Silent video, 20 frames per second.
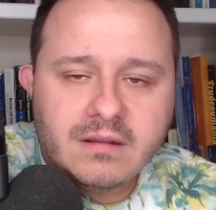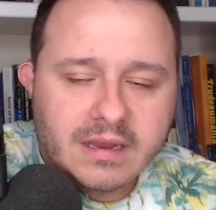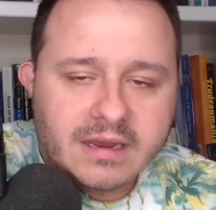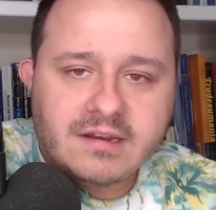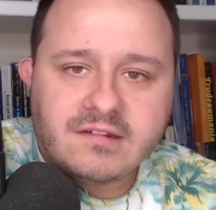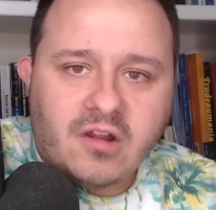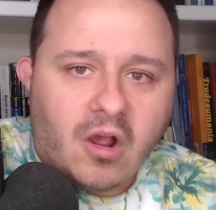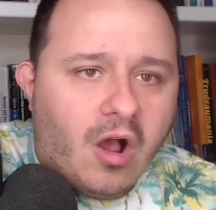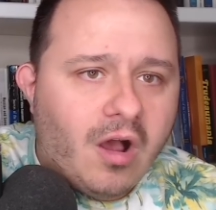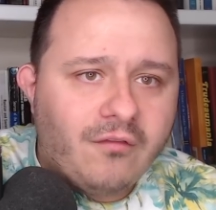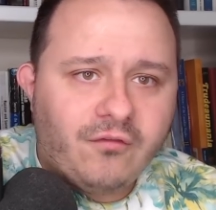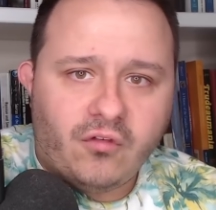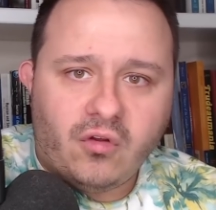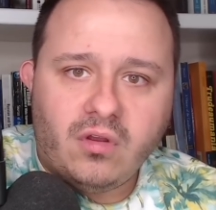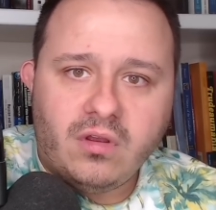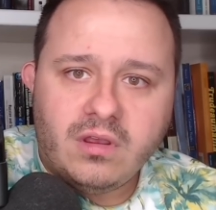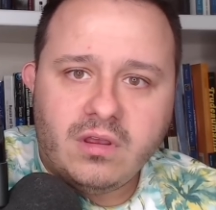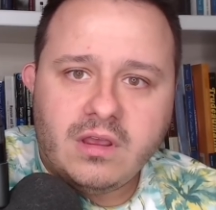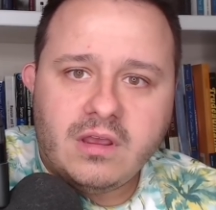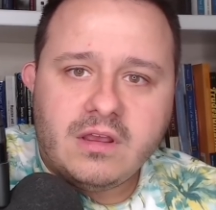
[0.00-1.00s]
Like, it's
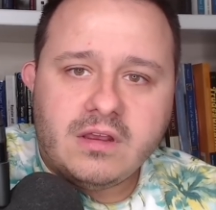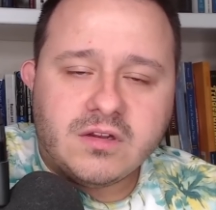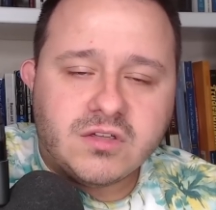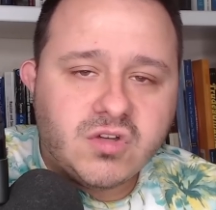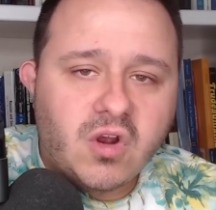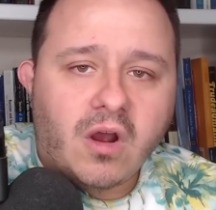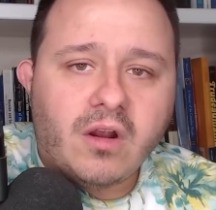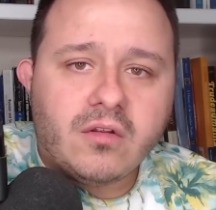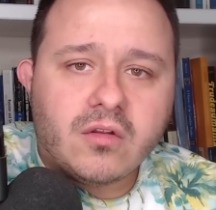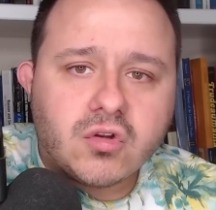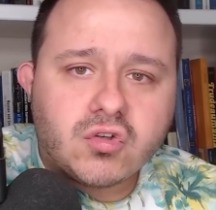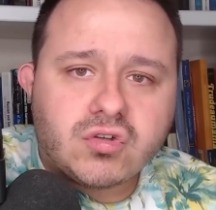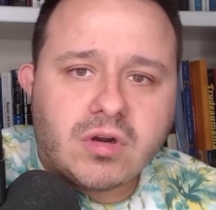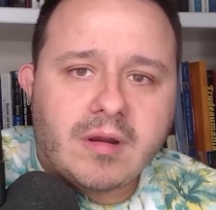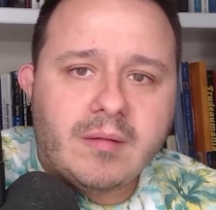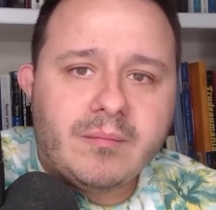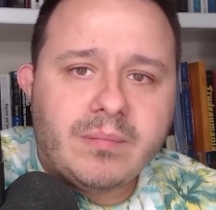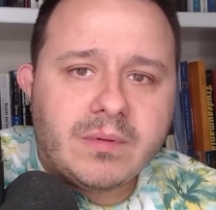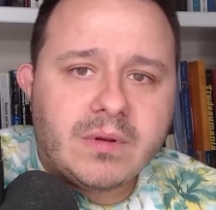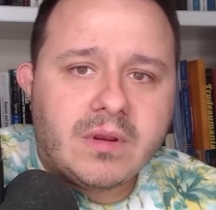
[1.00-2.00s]
awful. Donald
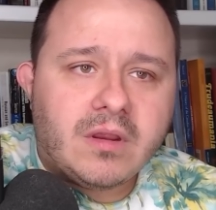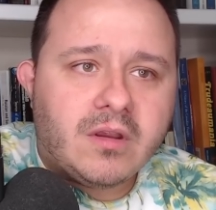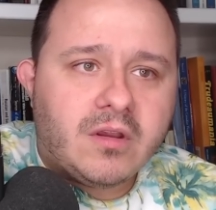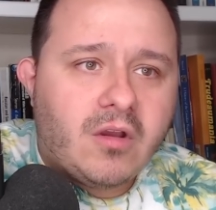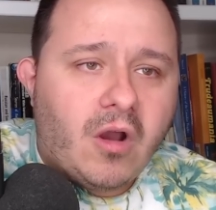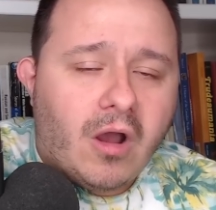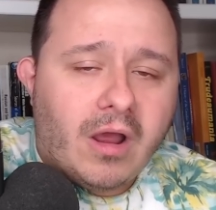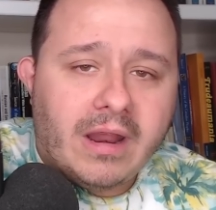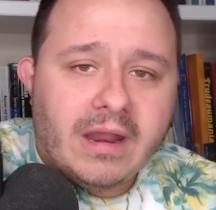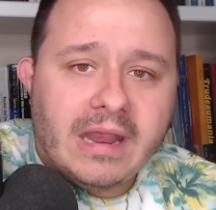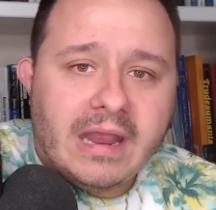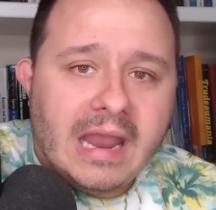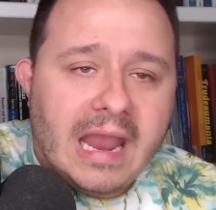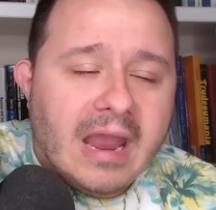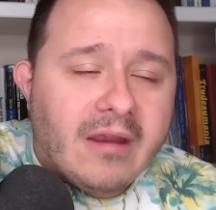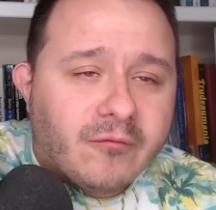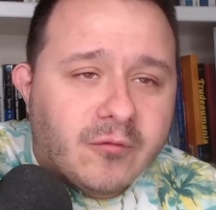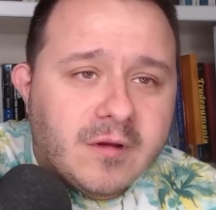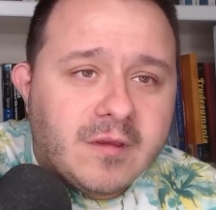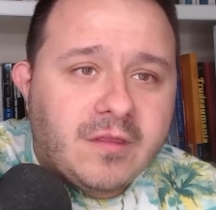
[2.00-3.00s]
Trump got
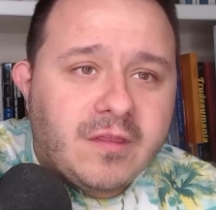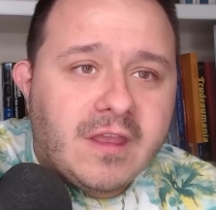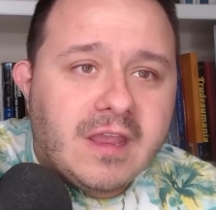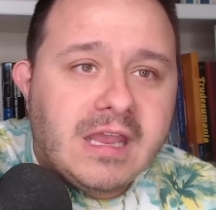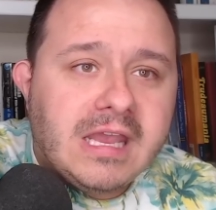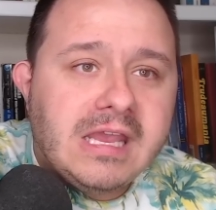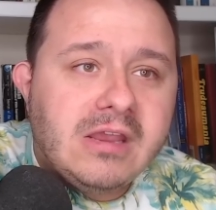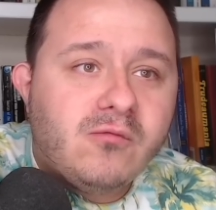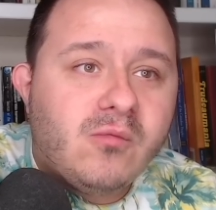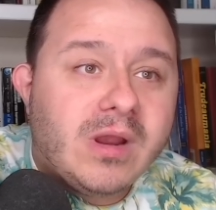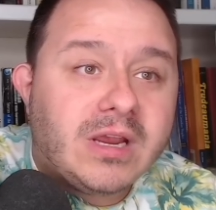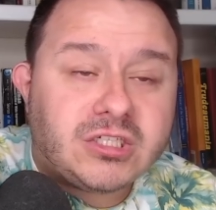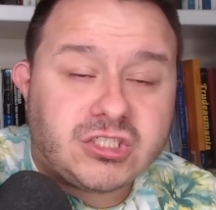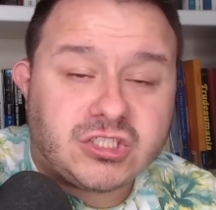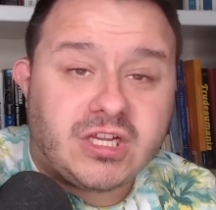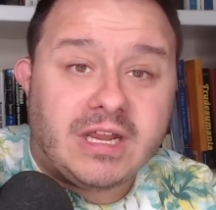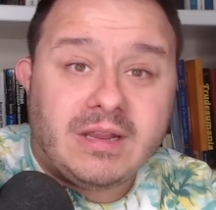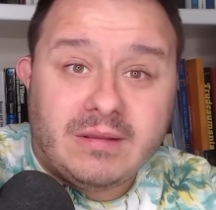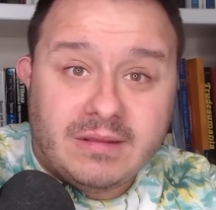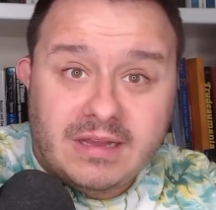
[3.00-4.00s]
everything he
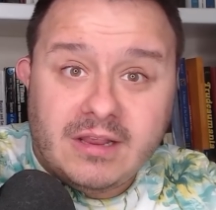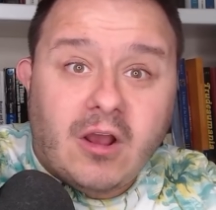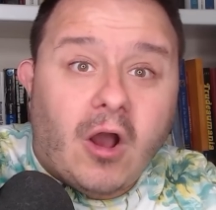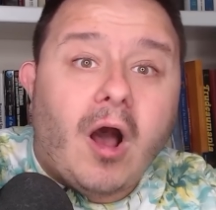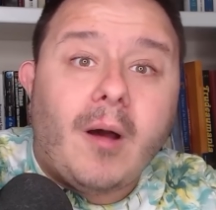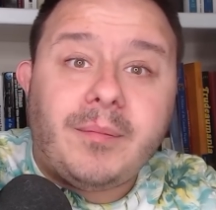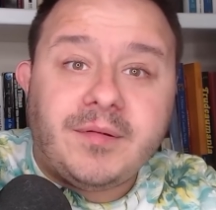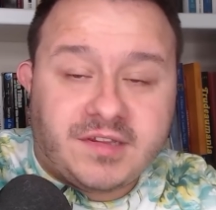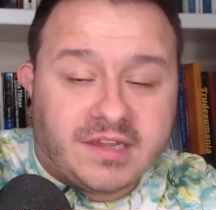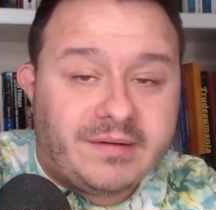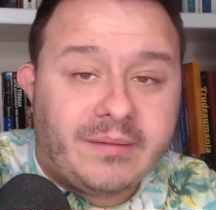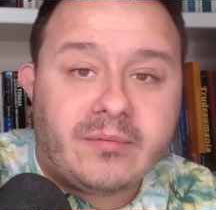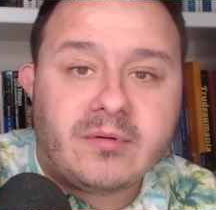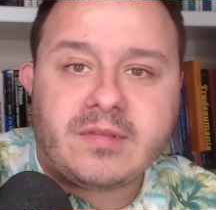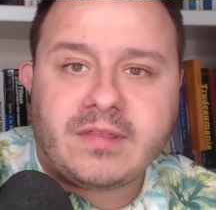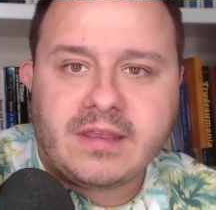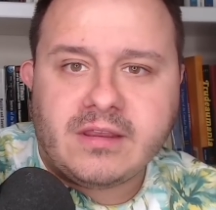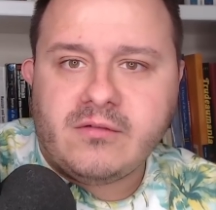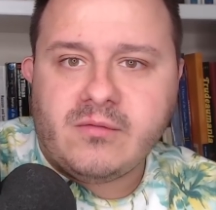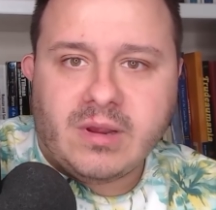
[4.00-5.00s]
wished, the opposite of
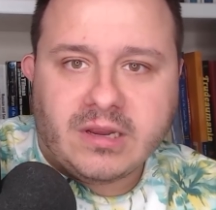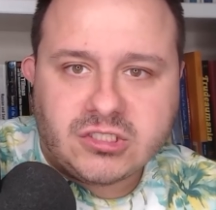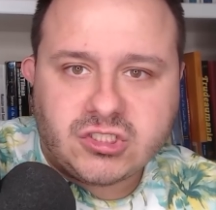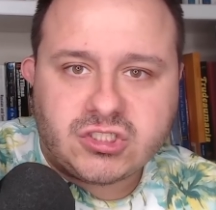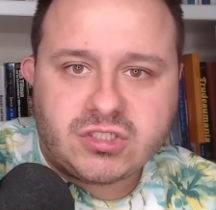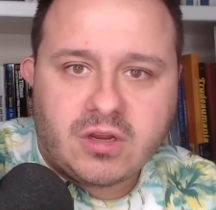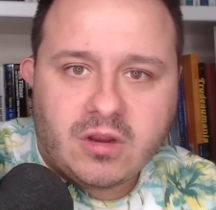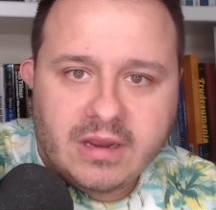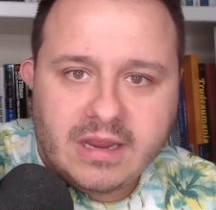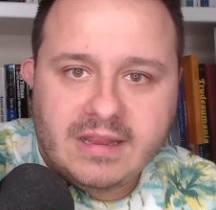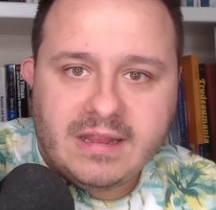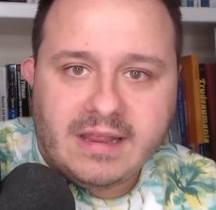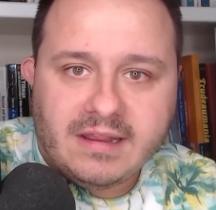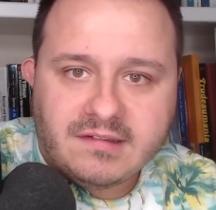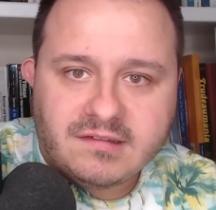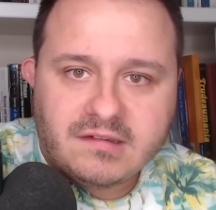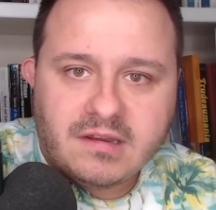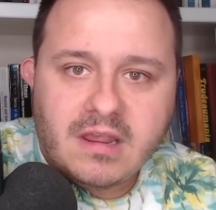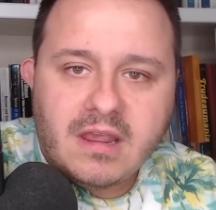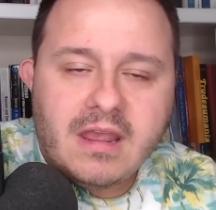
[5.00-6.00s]
everything he wished in
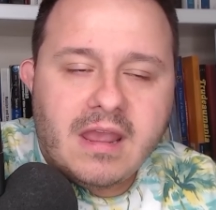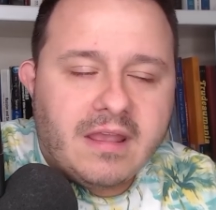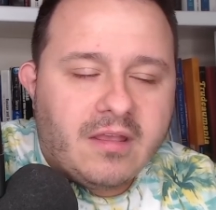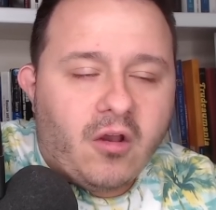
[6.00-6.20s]
this.